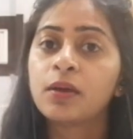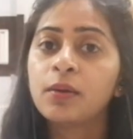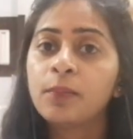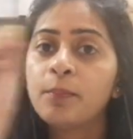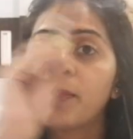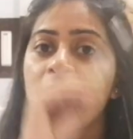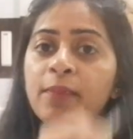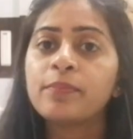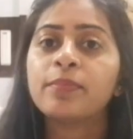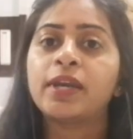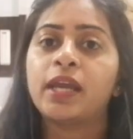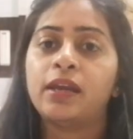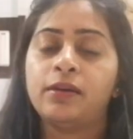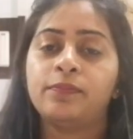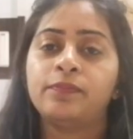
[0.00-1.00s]

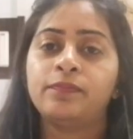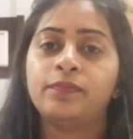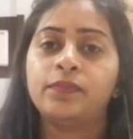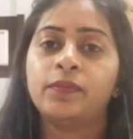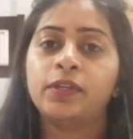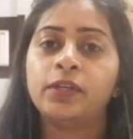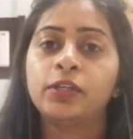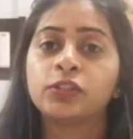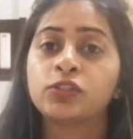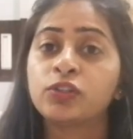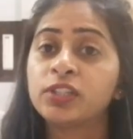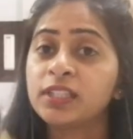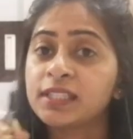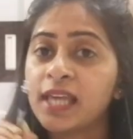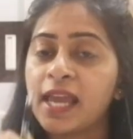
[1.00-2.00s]
membrane, so
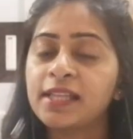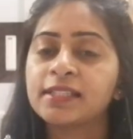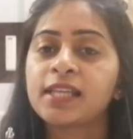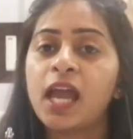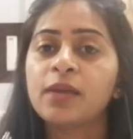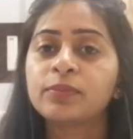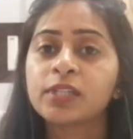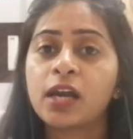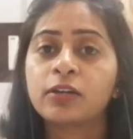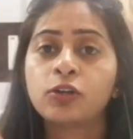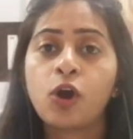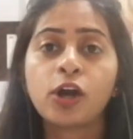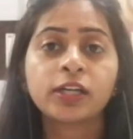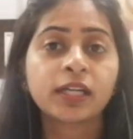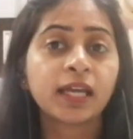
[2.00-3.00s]
these enzymes are
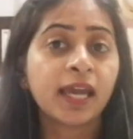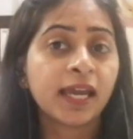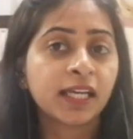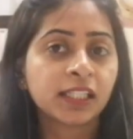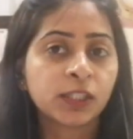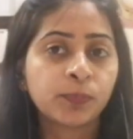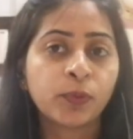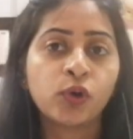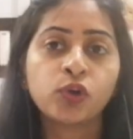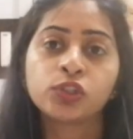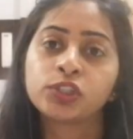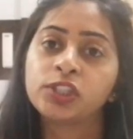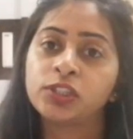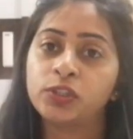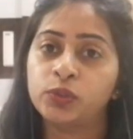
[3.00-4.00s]
not
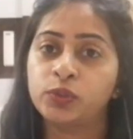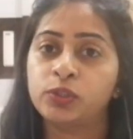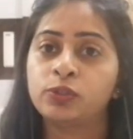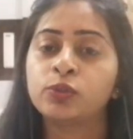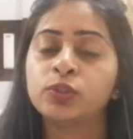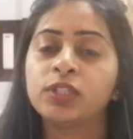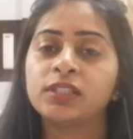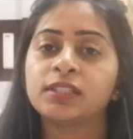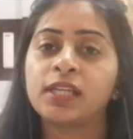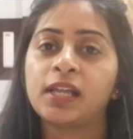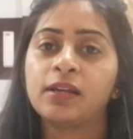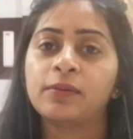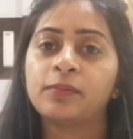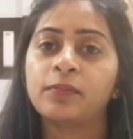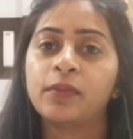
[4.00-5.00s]
exposed to the cell,
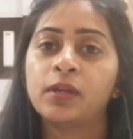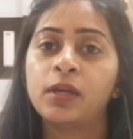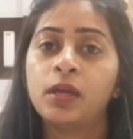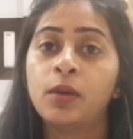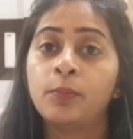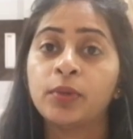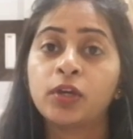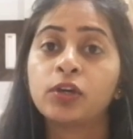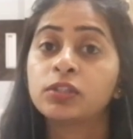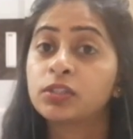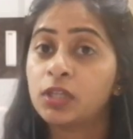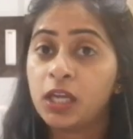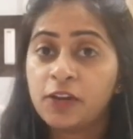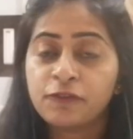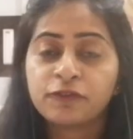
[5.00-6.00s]
because
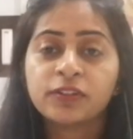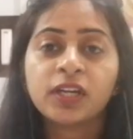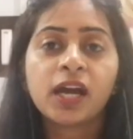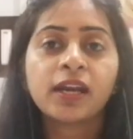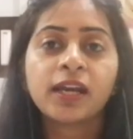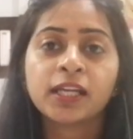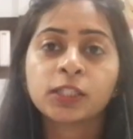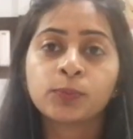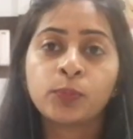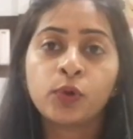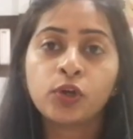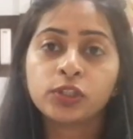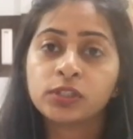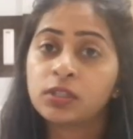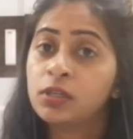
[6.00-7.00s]
if they are
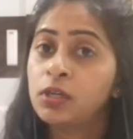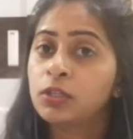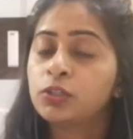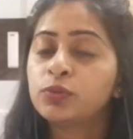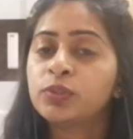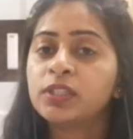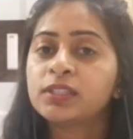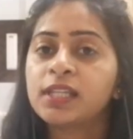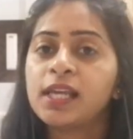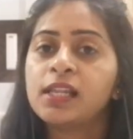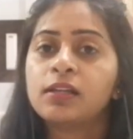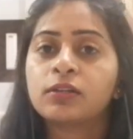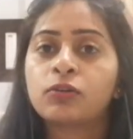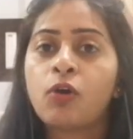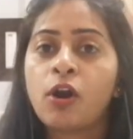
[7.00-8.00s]
exposed to the cell
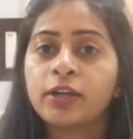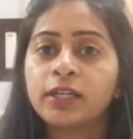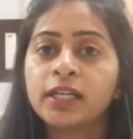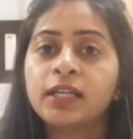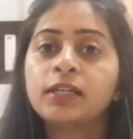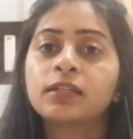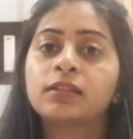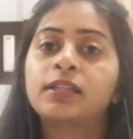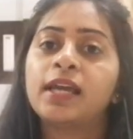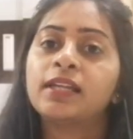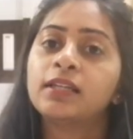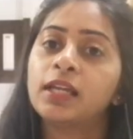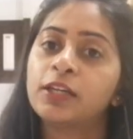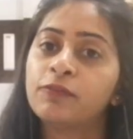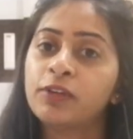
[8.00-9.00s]
content, then
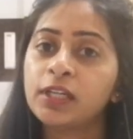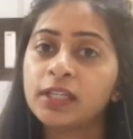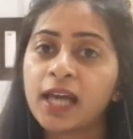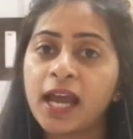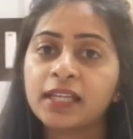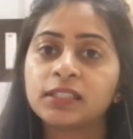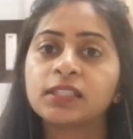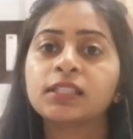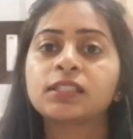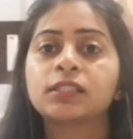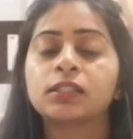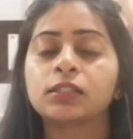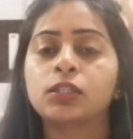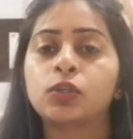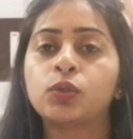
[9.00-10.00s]
it will
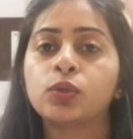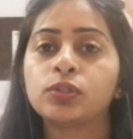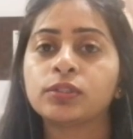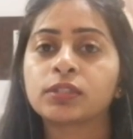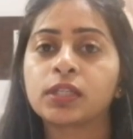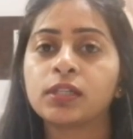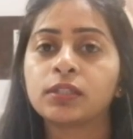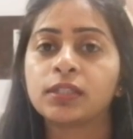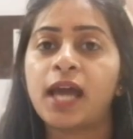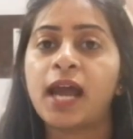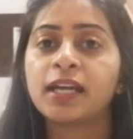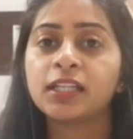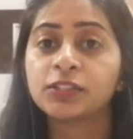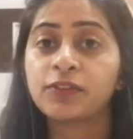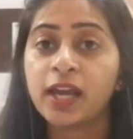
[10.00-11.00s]
digest the whole cell.
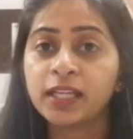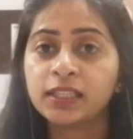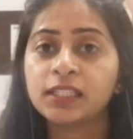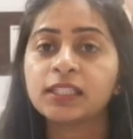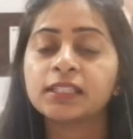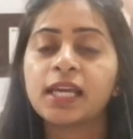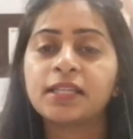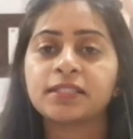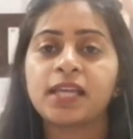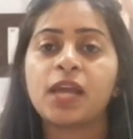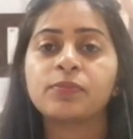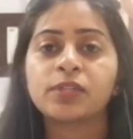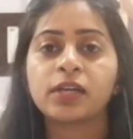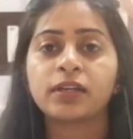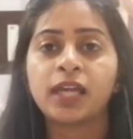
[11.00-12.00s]
That is why these
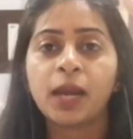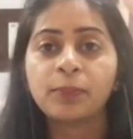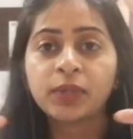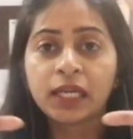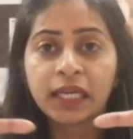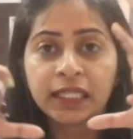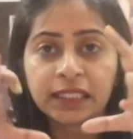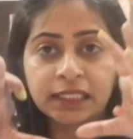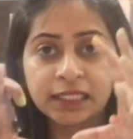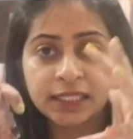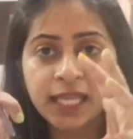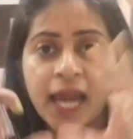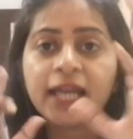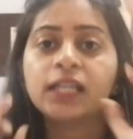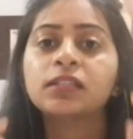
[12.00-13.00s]
enzymes are kept
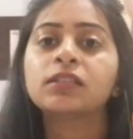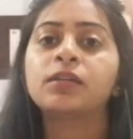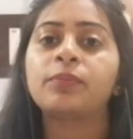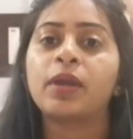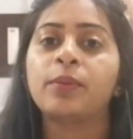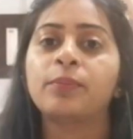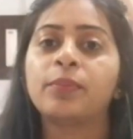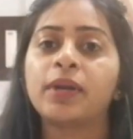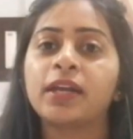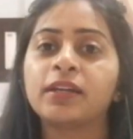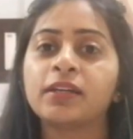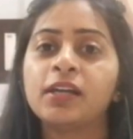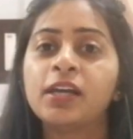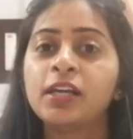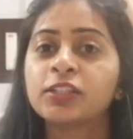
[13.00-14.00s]
inside the membrane.
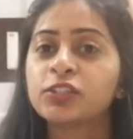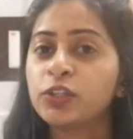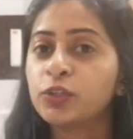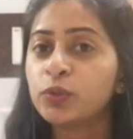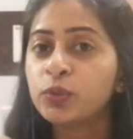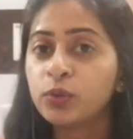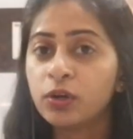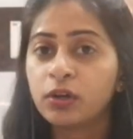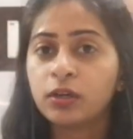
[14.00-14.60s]
So you